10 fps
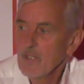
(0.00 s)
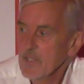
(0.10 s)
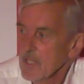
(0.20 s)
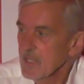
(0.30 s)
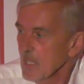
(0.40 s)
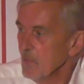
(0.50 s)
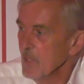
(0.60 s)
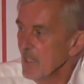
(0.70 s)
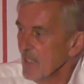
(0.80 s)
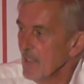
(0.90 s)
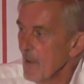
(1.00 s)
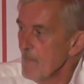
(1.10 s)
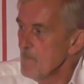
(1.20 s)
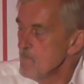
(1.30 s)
I think, something like that.